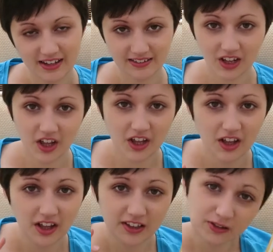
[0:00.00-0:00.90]
and
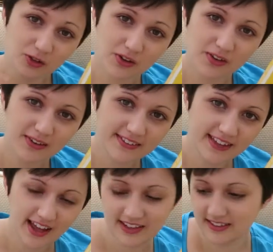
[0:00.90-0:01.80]
her
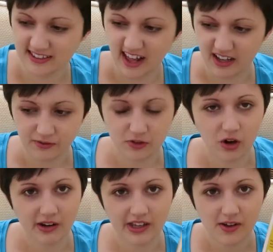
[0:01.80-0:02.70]
struggles and life
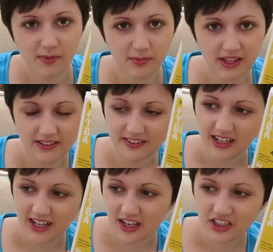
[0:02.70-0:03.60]
growing up in the
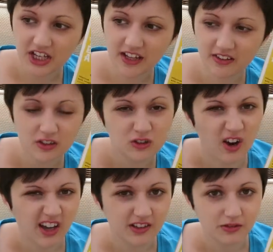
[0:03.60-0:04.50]
teenage years and
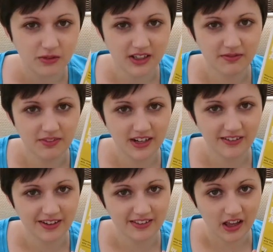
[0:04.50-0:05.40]
trying to
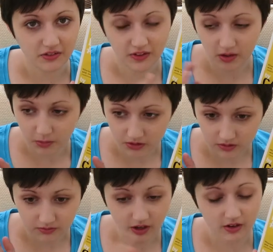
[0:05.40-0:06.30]
reinvent herself. It
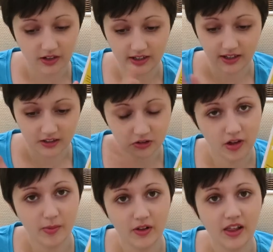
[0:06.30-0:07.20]
was very
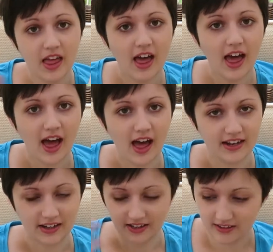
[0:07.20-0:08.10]
enjoyable
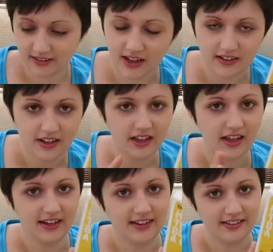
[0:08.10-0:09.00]
and like I said,
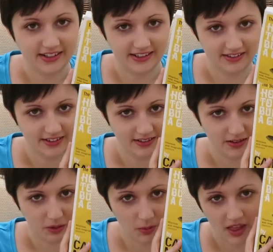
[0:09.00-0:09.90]
it is linked.
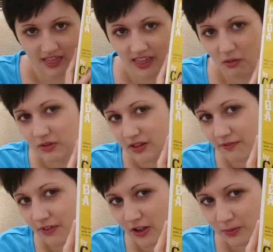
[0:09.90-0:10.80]
So that was
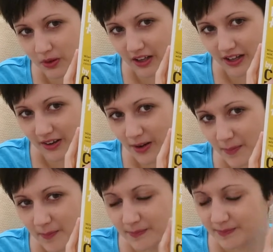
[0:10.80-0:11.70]
the first book I
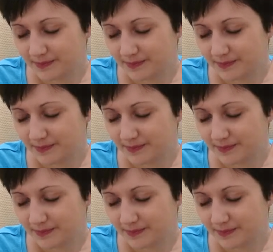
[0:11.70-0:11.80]
got